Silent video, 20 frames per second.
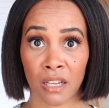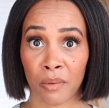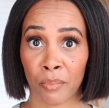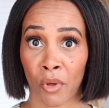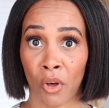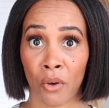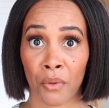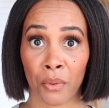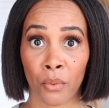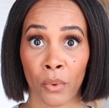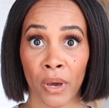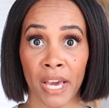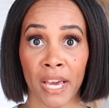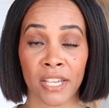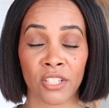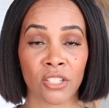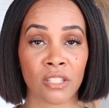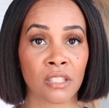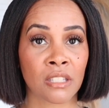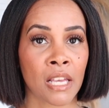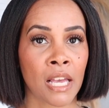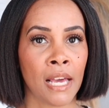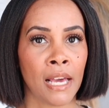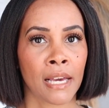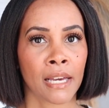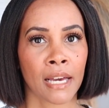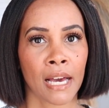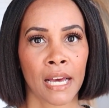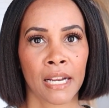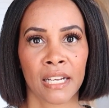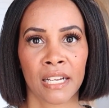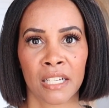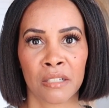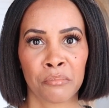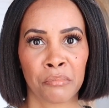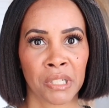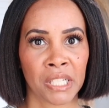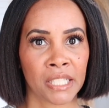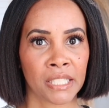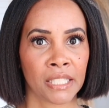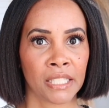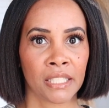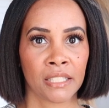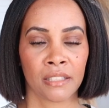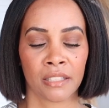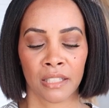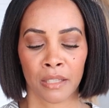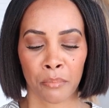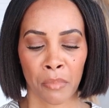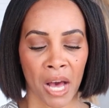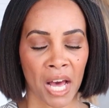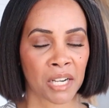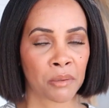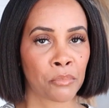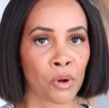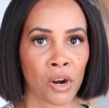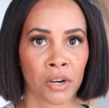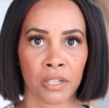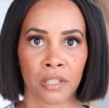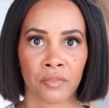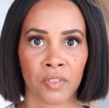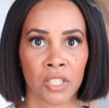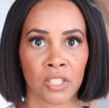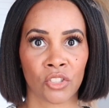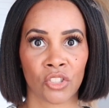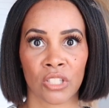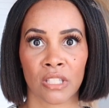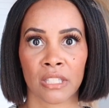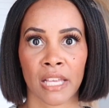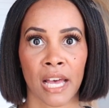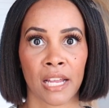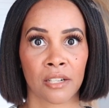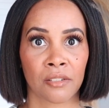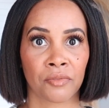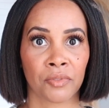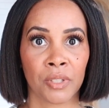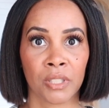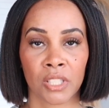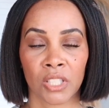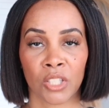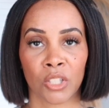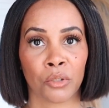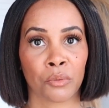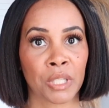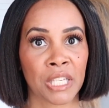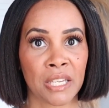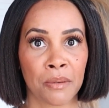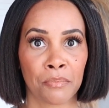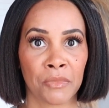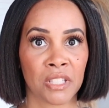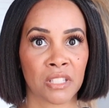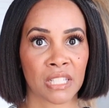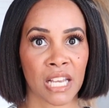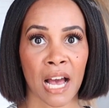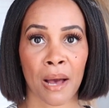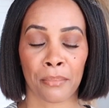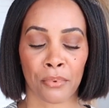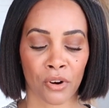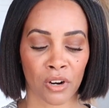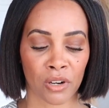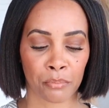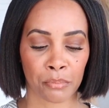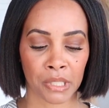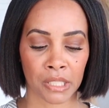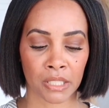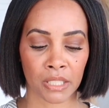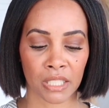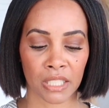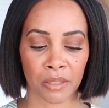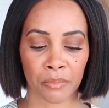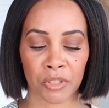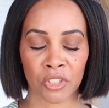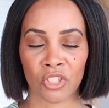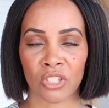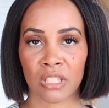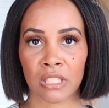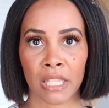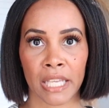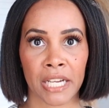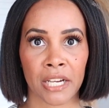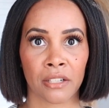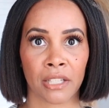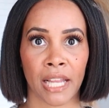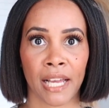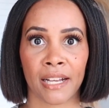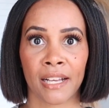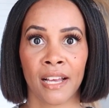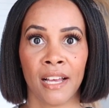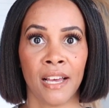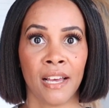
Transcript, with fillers: up all the way just kind of unbutton it the bottom part of it and just kind of you know keep the top part buttoned up and just layer like